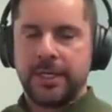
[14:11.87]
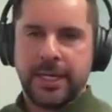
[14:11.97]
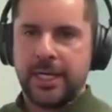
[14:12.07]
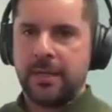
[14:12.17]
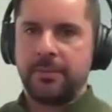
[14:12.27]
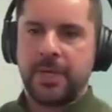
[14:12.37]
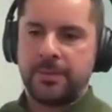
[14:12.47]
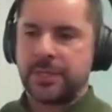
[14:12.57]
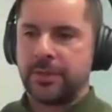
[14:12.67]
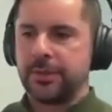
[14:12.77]
right? Hey,
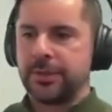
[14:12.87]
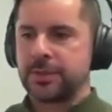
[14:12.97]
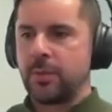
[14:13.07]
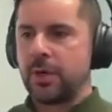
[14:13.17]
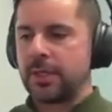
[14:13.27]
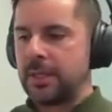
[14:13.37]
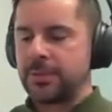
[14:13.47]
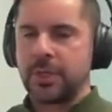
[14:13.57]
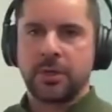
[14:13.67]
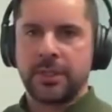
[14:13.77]
I'm selling to this market.
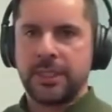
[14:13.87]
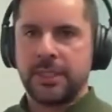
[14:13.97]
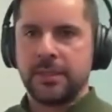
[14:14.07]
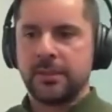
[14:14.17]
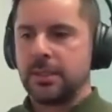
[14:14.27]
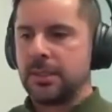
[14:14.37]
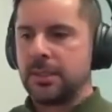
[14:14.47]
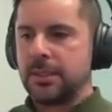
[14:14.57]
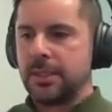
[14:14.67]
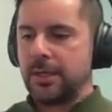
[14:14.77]
I'm targeting,
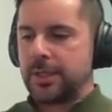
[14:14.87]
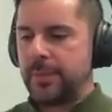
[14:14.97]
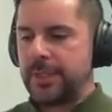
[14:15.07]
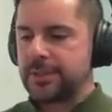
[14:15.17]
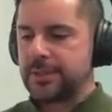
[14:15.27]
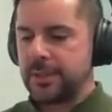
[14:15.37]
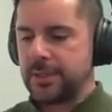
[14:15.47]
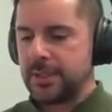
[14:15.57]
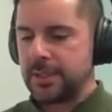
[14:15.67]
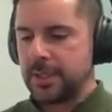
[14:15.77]

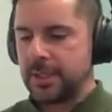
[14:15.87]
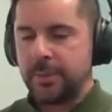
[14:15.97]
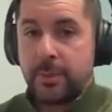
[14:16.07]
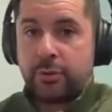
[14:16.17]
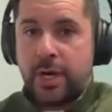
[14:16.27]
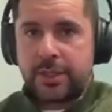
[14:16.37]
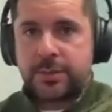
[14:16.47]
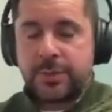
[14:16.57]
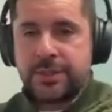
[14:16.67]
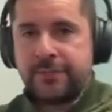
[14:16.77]
it could be a
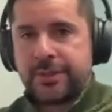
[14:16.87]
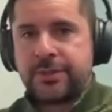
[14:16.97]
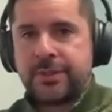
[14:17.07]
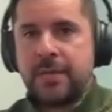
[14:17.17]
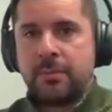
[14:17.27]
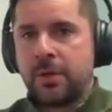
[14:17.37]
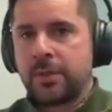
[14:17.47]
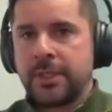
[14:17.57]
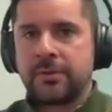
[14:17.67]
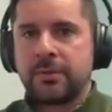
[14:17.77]
product specific to that
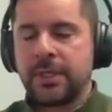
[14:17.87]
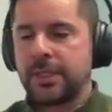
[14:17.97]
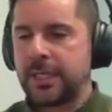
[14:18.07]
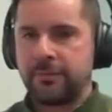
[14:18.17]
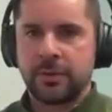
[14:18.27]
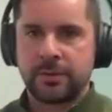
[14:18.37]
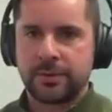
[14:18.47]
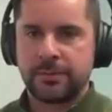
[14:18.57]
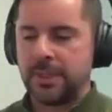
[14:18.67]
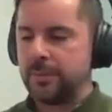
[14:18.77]
market, right? Like I've worked
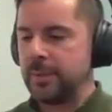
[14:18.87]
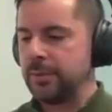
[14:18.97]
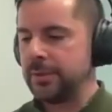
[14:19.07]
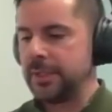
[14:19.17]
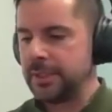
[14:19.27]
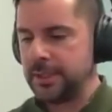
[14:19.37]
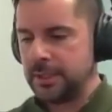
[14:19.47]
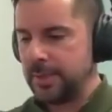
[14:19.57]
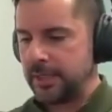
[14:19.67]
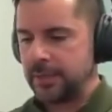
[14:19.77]
with people in
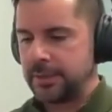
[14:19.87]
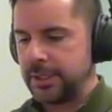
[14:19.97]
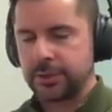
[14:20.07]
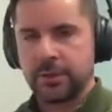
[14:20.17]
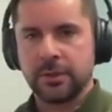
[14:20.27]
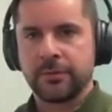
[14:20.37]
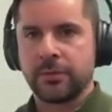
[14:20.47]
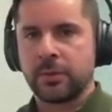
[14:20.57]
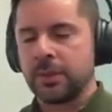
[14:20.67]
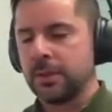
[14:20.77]
India, Bangladesh, all
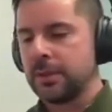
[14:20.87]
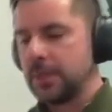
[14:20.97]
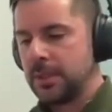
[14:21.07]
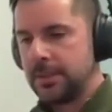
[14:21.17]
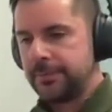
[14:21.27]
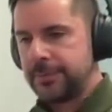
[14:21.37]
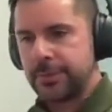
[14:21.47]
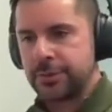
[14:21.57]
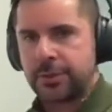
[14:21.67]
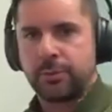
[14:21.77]
over the world.
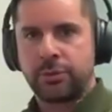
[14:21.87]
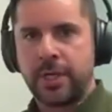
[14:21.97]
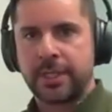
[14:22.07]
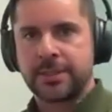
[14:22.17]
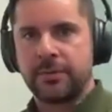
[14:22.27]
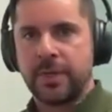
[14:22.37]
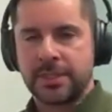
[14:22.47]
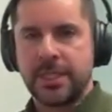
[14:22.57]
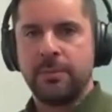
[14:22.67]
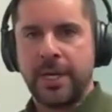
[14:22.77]
And there's certain products that
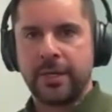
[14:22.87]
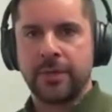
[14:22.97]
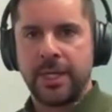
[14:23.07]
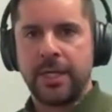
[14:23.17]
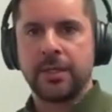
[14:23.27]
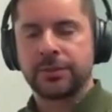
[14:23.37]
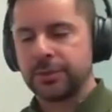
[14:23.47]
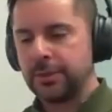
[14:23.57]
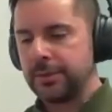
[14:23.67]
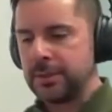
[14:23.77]
resonate better there.
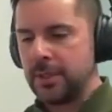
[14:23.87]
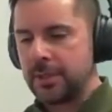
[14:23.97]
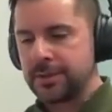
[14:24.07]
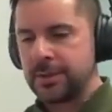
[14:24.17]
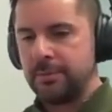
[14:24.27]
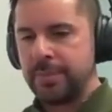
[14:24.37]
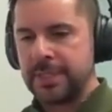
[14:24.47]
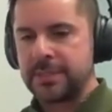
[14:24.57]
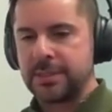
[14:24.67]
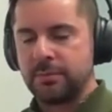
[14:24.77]
So as long as the
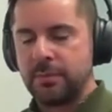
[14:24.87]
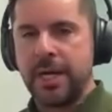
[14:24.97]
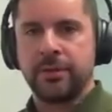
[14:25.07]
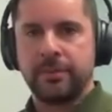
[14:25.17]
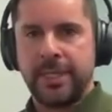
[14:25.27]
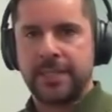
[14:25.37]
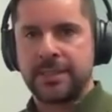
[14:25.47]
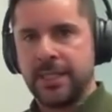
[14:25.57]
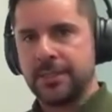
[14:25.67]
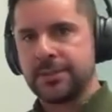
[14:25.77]
business model
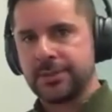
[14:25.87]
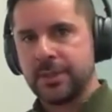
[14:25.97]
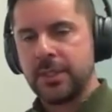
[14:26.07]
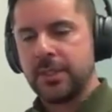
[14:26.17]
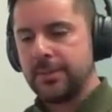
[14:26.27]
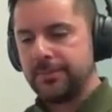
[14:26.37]
makes sense,